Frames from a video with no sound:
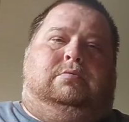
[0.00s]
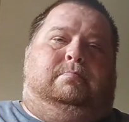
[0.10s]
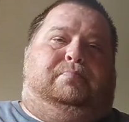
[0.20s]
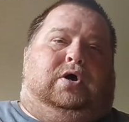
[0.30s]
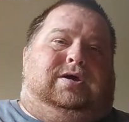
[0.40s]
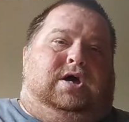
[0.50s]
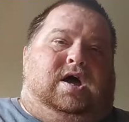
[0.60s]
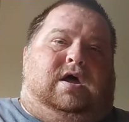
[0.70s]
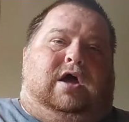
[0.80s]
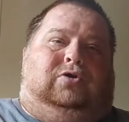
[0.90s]
But yet
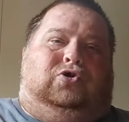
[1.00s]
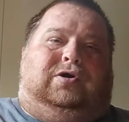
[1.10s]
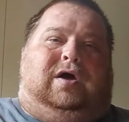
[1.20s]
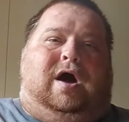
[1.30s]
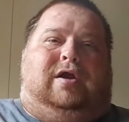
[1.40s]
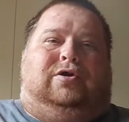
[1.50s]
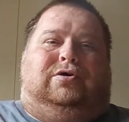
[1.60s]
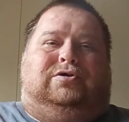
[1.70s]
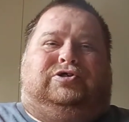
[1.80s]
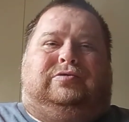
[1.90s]
I look at it
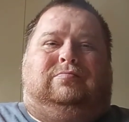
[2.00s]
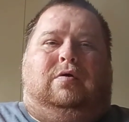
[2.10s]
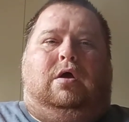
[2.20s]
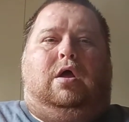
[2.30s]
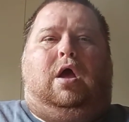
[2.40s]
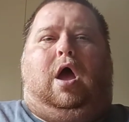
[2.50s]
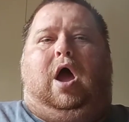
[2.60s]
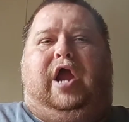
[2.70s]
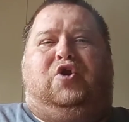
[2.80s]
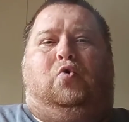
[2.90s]
as,
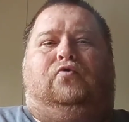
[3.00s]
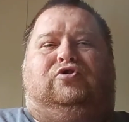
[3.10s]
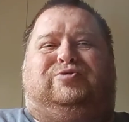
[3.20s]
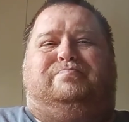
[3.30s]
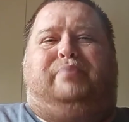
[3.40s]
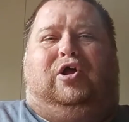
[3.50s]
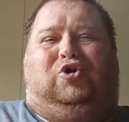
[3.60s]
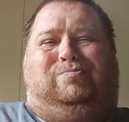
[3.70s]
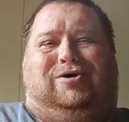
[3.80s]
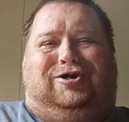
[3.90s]
I know there's better
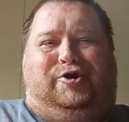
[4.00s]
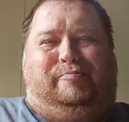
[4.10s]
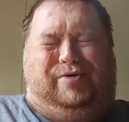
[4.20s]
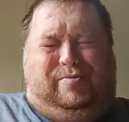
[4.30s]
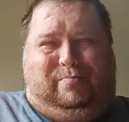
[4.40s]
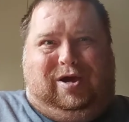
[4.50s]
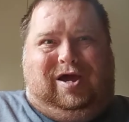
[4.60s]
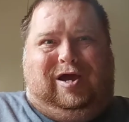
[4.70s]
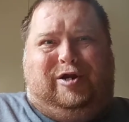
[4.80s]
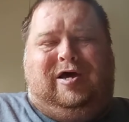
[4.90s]
money to be
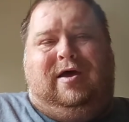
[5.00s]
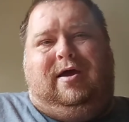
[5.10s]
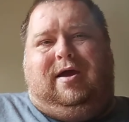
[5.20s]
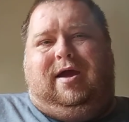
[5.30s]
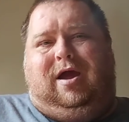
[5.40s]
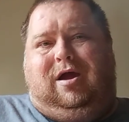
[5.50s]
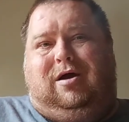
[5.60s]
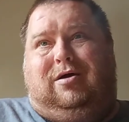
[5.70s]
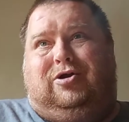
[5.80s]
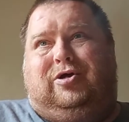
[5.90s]
made,
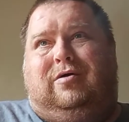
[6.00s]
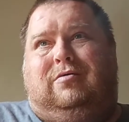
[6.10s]
and